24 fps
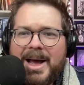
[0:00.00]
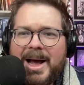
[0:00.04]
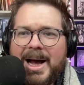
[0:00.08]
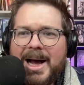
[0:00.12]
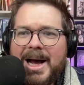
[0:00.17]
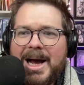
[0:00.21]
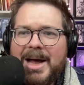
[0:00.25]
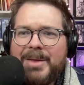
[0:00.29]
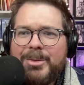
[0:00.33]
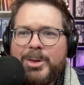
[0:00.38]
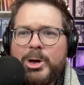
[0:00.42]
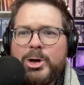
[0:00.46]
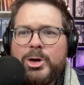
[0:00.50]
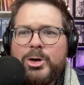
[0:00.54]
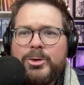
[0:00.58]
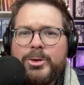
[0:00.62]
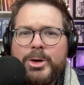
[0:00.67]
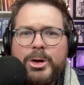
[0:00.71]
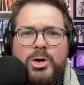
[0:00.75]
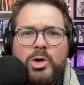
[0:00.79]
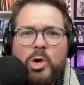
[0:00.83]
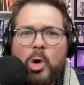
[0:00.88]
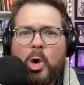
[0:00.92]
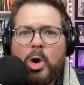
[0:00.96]
the
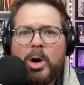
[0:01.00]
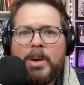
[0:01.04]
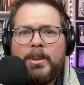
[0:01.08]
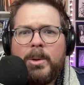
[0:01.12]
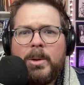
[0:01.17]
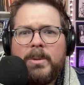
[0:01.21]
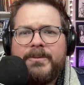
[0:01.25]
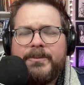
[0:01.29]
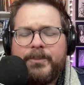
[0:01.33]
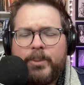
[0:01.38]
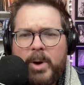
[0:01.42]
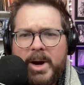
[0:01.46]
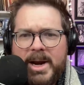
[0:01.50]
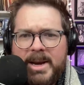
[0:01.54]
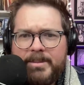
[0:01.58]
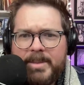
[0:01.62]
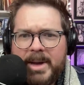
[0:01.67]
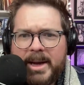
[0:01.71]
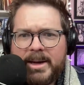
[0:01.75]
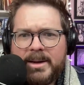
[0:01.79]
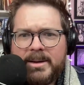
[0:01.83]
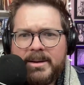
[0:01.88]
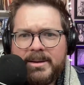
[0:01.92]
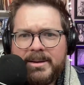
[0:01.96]
normal
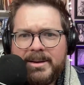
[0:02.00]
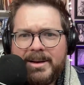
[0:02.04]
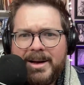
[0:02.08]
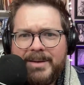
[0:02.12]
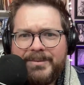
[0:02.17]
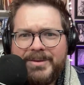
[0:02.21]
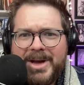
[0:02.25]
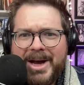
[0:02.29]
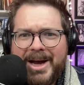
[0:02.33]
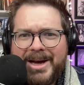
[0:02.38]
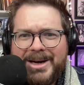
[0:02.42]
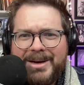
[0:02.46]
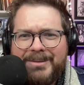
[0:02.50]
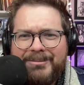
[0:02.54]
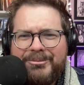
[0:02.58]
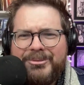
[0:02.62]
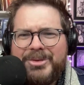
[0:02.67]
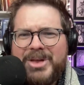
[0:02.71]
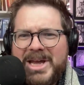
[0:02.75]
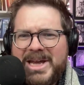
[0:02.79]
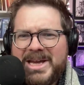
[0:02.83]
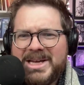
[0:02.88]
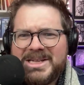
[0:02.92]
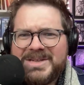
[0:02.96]
framing of kind of
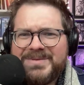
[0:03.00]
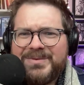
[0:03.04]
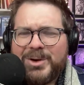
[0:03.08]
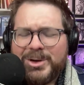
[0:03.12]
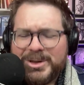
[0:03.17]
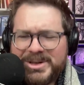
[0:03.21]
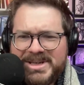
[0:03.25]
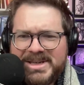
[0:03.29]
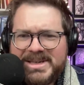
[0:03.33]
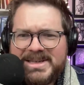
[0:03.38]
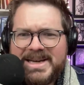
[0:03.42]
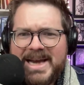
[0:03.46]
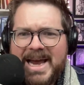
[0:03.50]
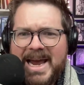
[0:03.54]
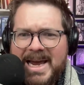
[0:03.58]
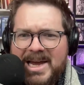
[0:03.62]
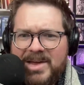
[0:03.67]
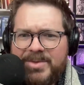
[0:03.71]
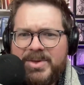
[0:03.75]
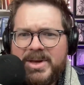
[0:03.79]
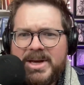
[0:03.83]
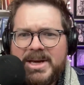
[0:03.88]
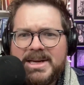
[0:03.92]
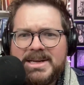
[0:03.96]
theist versus
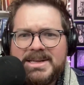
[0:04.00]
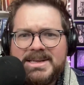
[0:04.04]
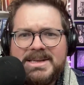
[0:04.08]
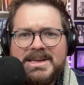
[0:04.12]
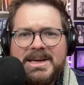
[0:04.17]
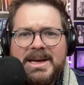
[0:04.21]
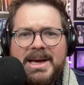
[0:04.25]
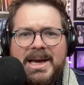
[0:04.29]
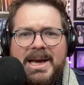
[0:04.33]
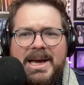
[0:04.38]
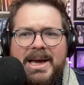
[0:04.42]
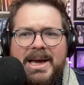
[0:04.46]
atheist,